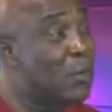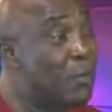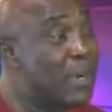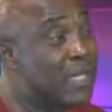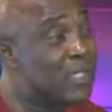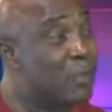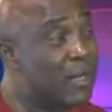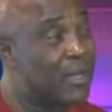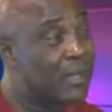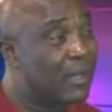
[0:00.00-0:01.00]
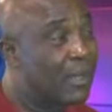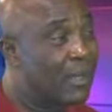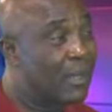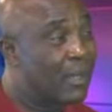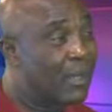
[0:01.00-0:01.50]
will bring this money.
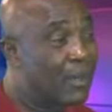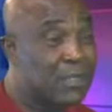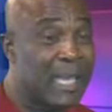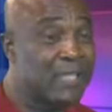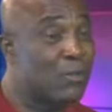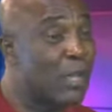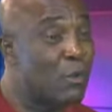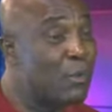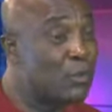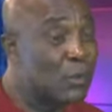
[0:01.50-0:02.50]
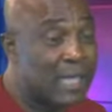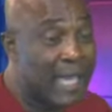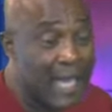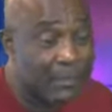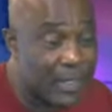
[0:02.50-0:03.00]
Because as you are coming to
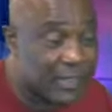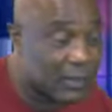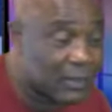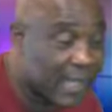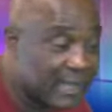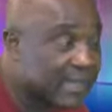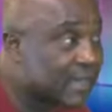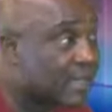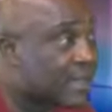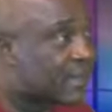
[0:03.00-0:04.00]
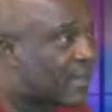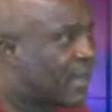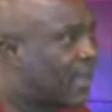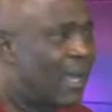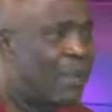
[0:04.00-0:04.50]
say, please take this,
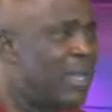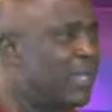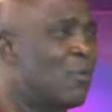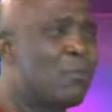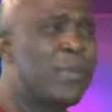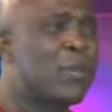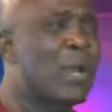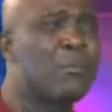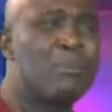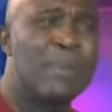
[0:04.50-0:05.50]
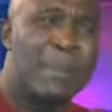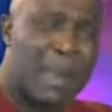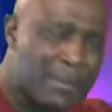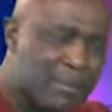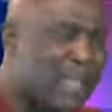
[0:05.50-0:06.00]
I mean, they will pick you
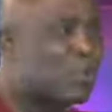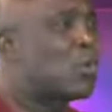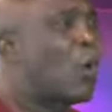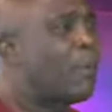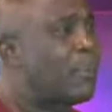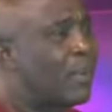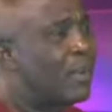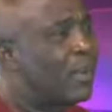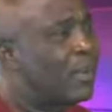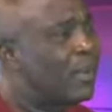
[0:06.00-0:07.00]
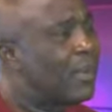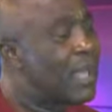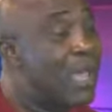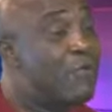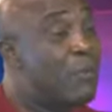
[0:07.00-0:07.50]
and mess you up.
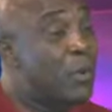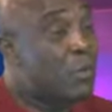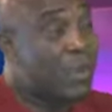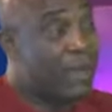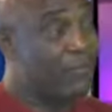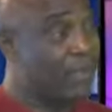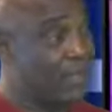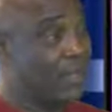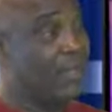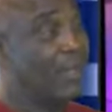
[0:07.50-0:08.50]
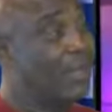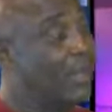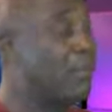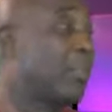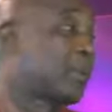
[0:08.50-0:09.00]
Everybody will be afraid.
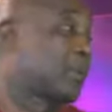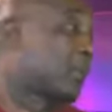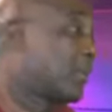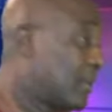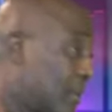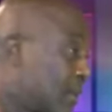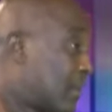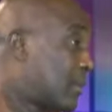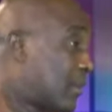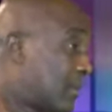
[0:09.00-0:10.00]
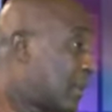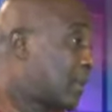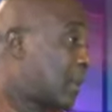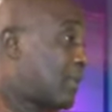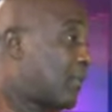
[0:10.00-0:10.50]
But the
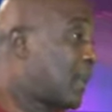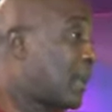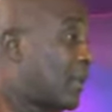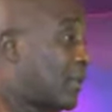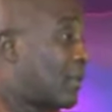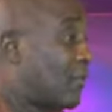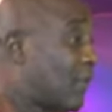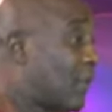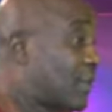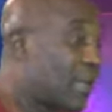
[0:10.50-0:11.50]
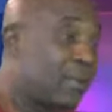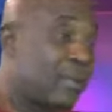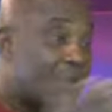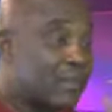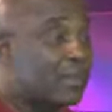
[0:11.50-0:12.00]
same government and
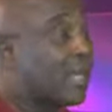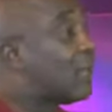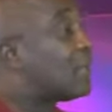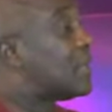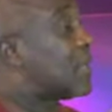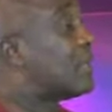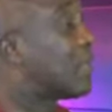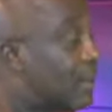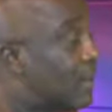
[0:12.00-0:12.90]
they are all the same thing.